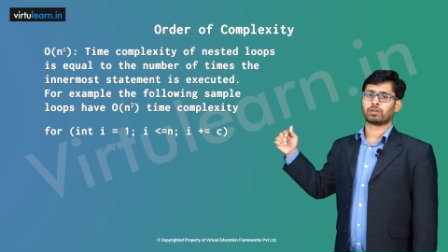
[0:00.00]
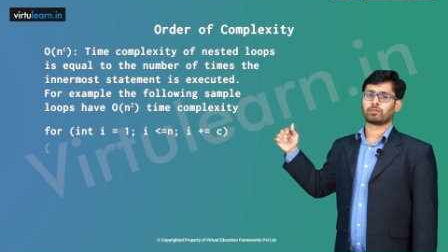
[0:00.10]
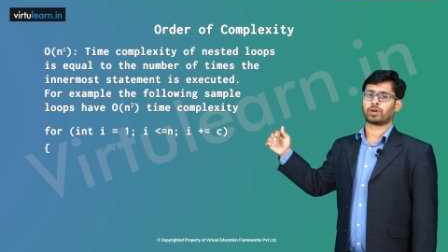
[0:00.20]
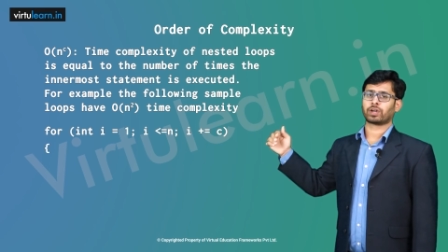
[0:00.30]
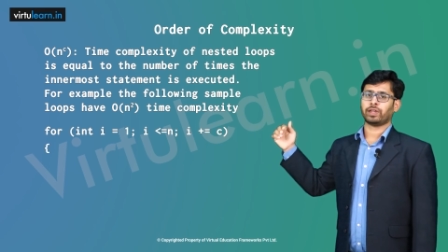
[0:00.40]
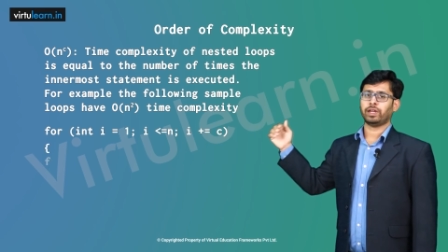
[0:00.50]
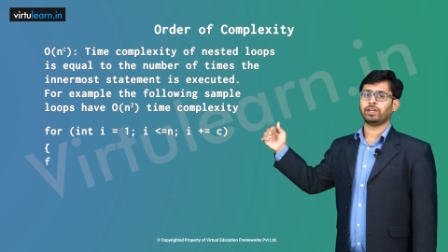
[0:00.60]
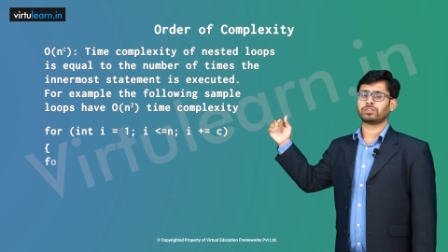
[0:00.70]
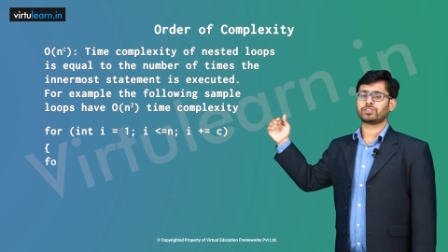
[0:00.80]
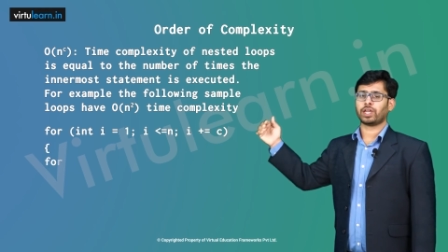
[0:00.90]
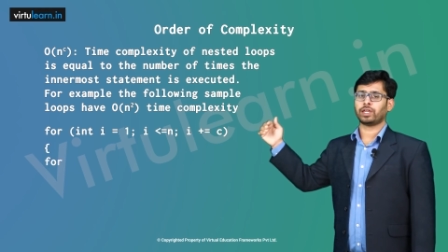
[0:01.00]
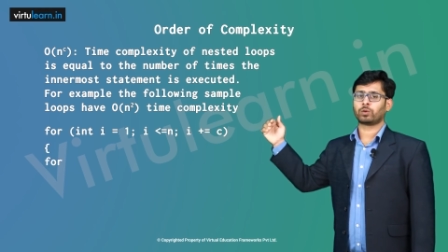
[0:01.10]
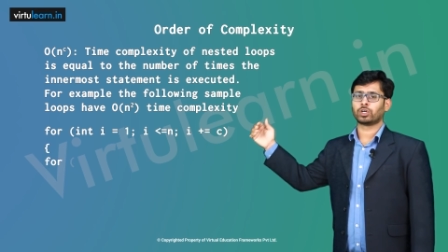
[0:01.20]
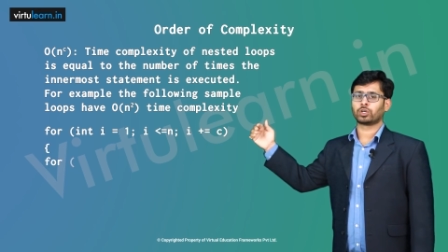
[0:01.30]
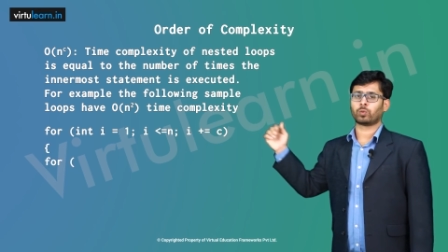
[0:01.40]
For int j
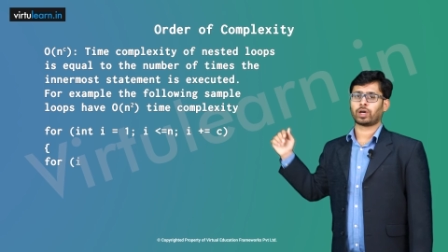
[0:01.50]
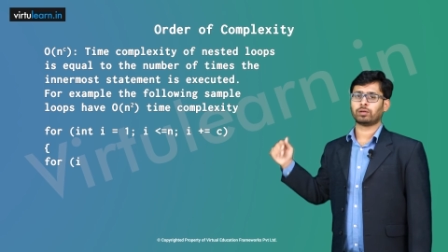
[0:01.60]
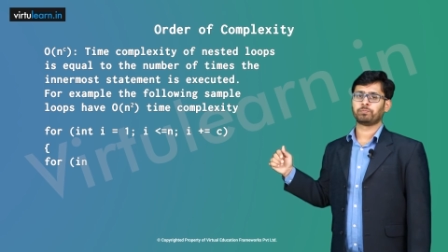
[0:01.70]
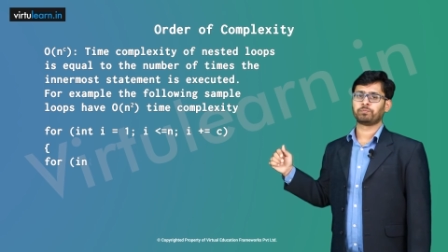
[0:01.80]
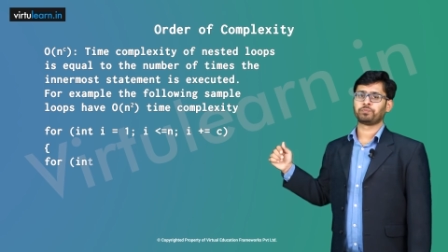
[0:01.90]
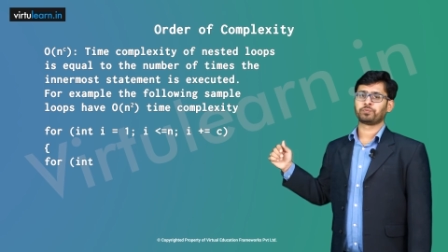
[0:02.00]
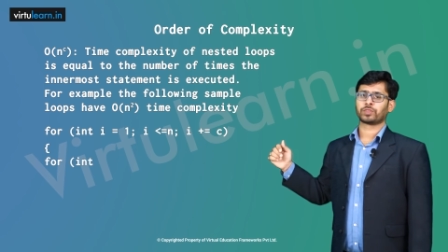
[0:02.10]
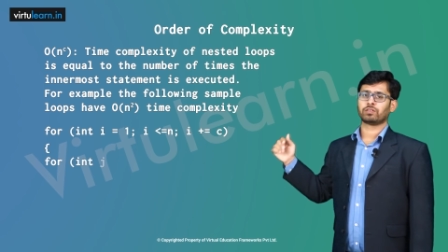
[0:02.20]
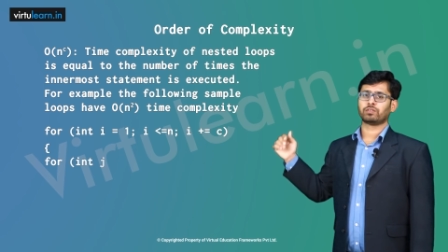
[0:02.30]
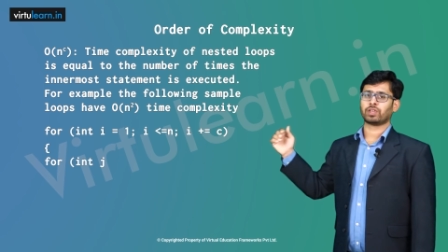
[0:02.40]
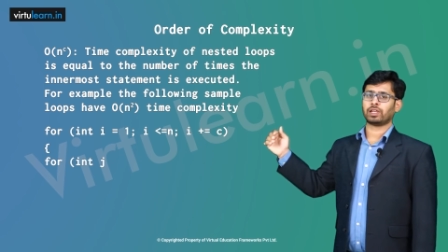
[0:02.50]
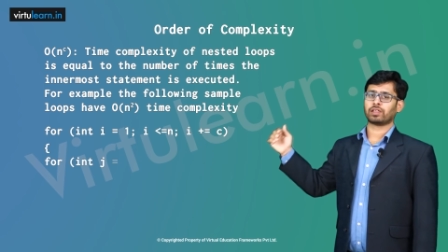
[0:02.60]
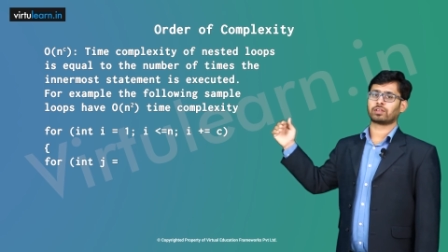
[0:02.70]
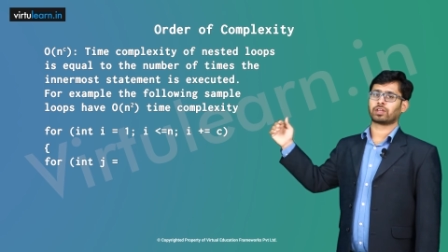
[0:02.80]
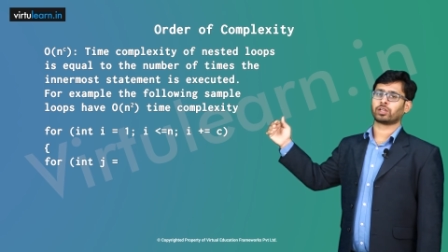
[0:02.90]
equal to one, j
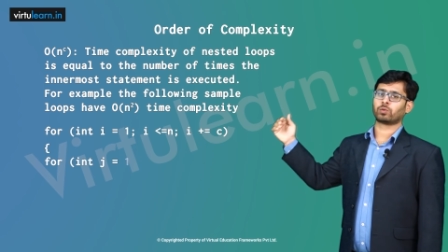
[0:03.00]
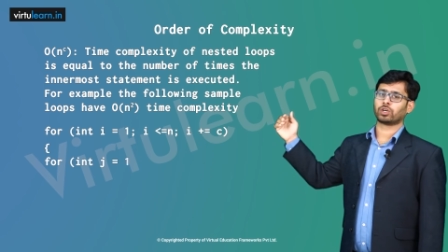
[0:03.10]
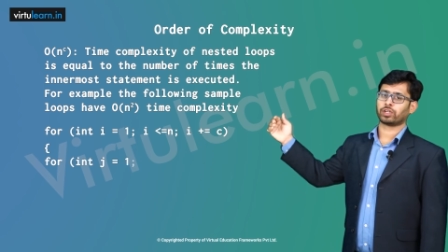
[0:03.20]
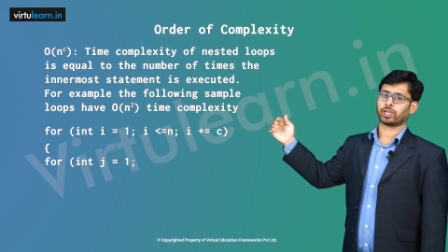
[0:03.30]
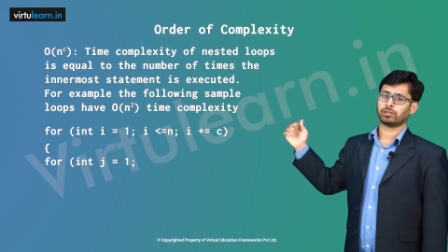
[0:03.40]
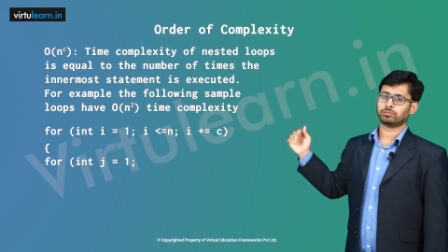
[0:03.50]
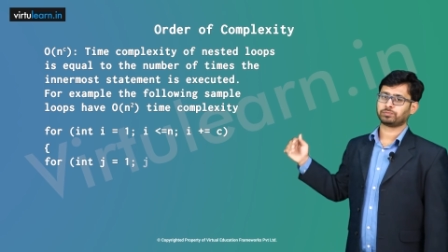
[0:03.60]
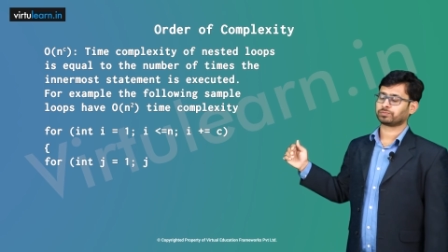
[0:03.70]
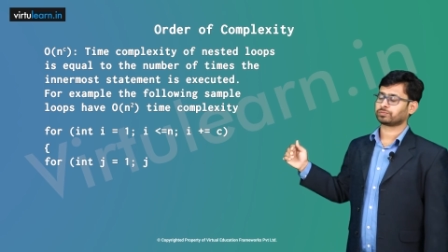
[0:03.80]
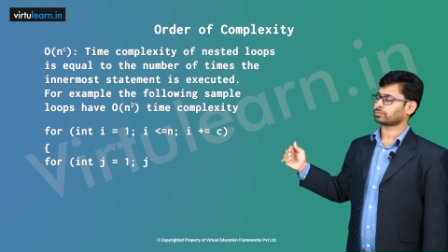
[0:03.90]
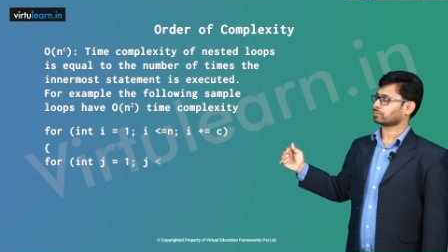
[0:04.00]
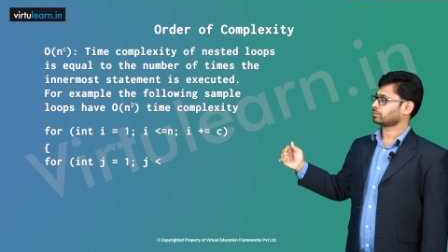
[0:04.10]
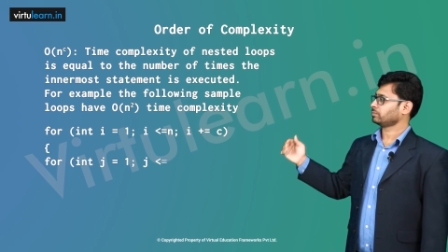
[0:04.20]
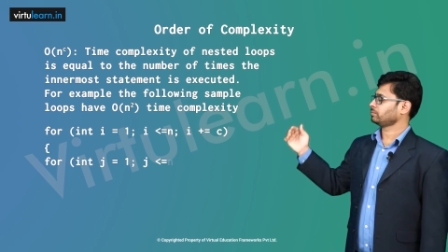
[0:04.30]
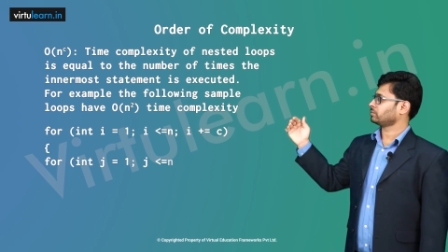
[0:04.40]
less than or equal to n,
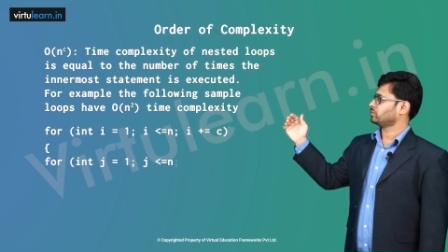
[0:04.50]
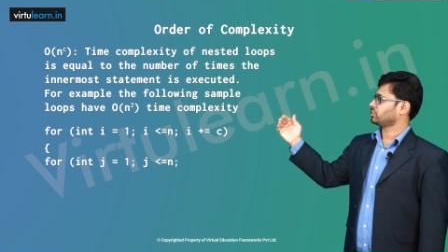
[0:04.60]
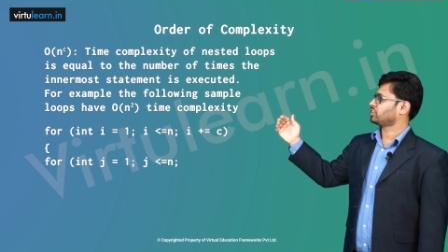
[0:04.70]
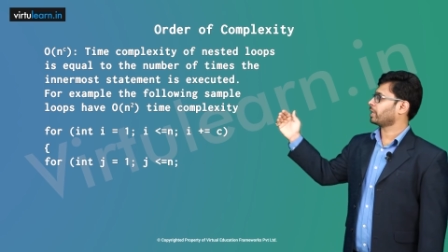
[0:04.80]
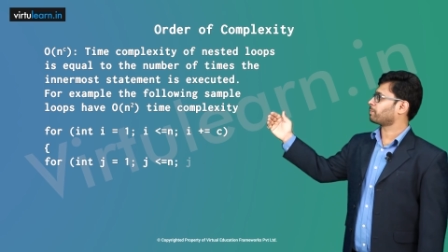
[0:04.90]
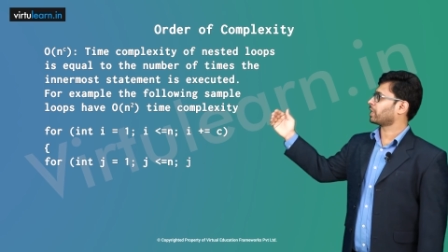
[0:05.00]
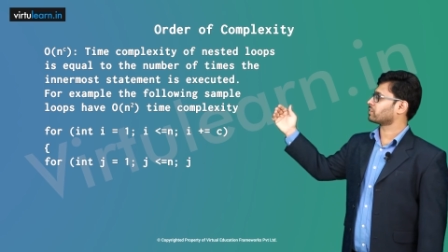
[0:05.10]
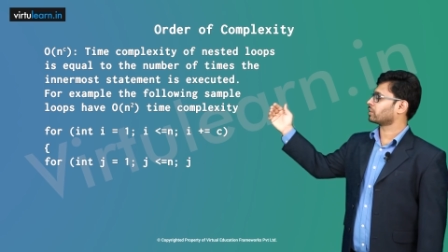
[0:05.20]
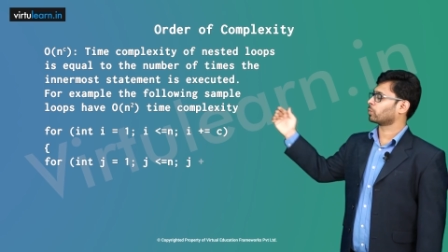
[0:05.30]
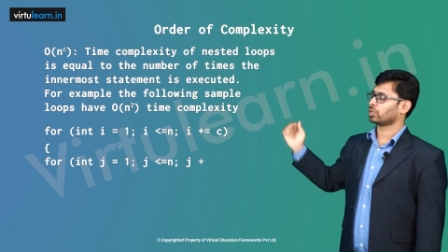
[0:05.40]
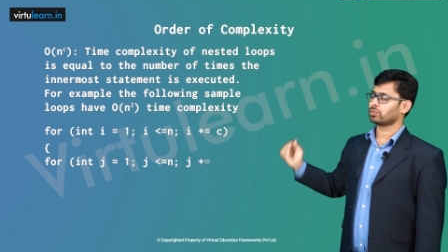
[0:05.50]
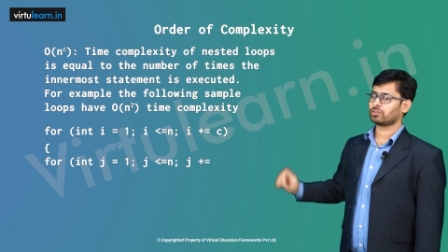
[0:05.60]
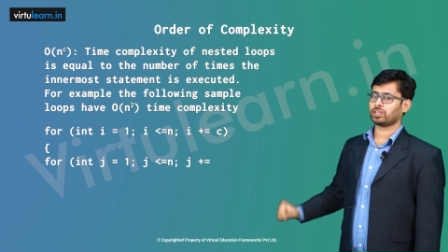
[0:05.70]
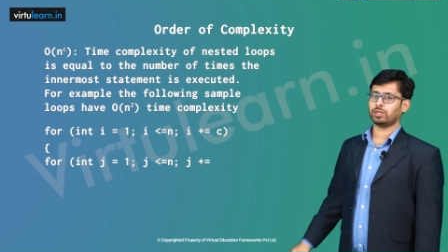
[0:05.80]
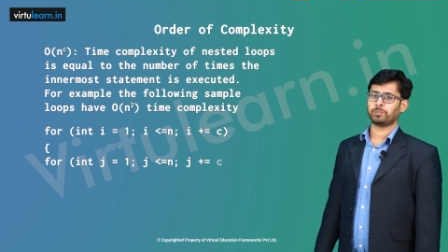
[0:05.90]
j plus equal to
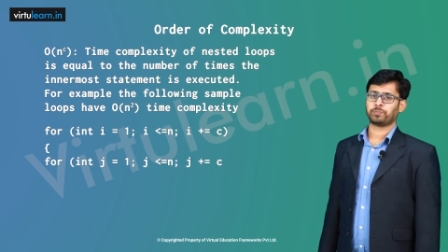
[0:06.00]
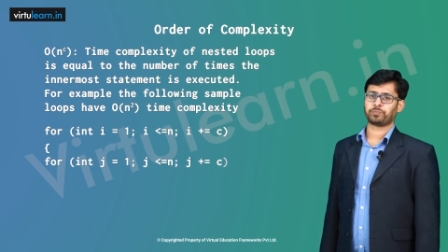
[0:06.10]
c.